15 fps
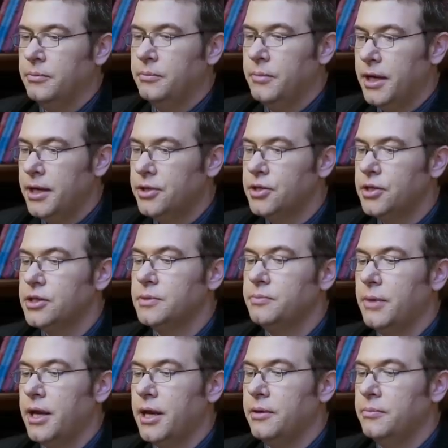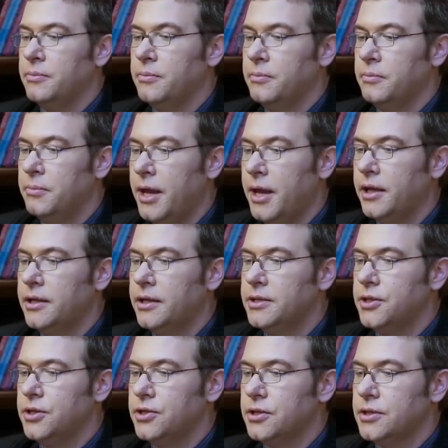Managers may make
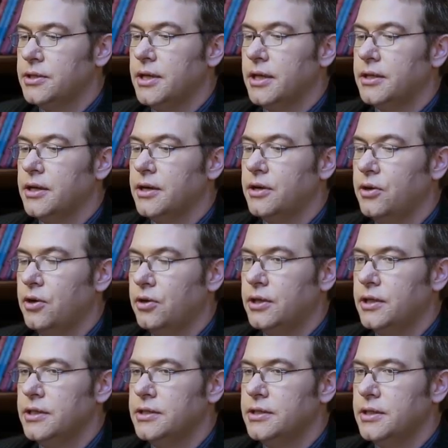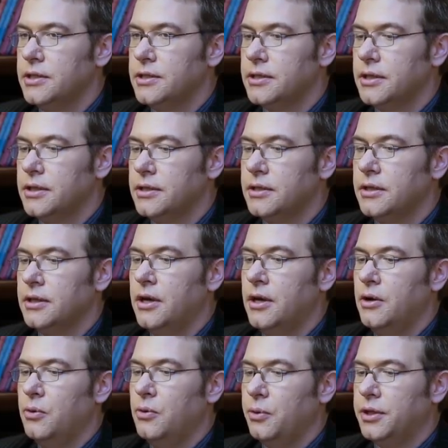decisions that are not consistent
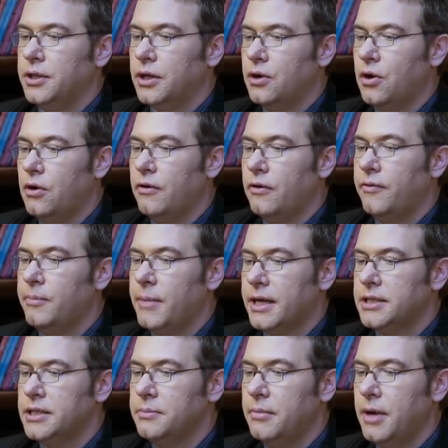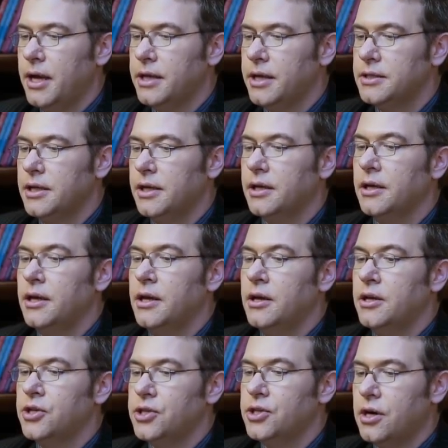with the goal of maximizing
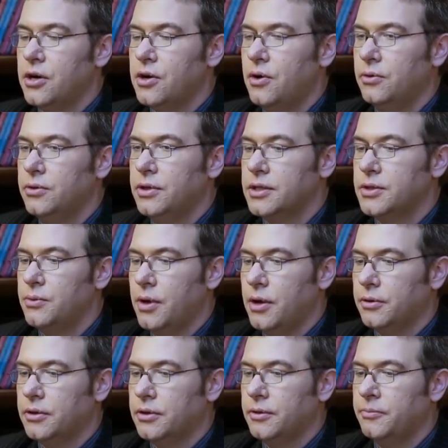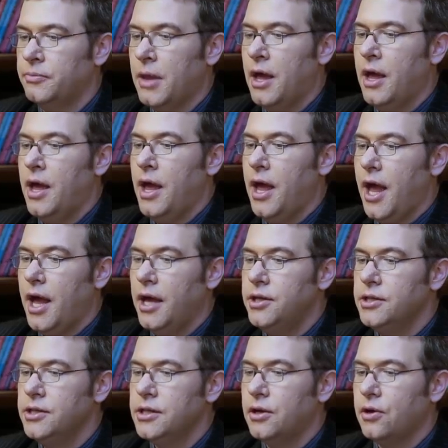shareholders' wealth.
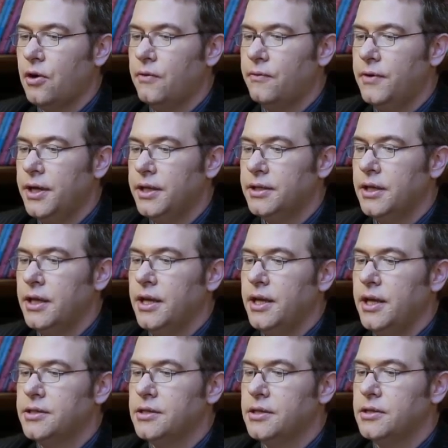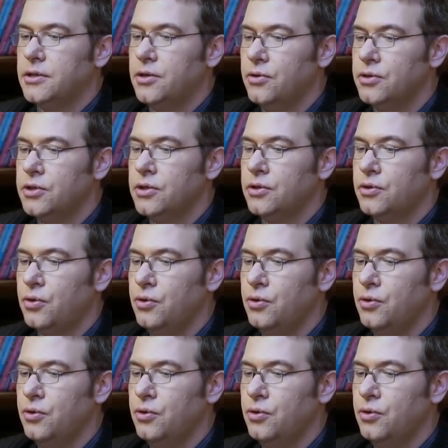Agency conflict is reduced